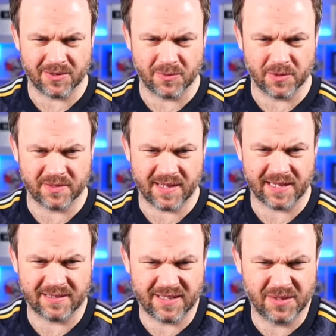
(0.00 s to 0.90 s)
Oh, what's
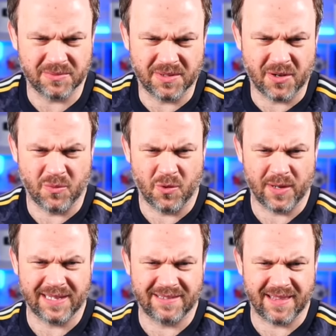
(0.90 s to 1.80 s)
this? Oh no, what
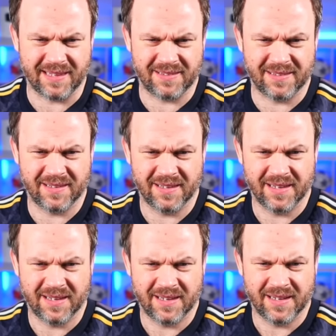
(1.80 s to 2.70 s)
is this?
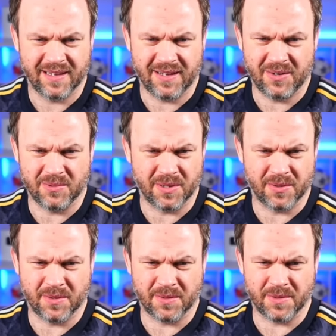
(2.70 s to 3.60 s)
Oh
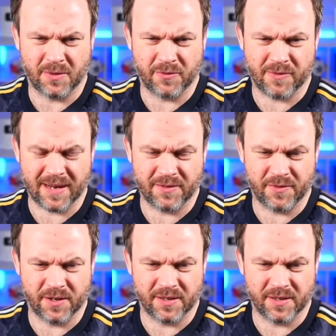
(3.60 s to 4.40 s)
no, no, no. Frankfurt.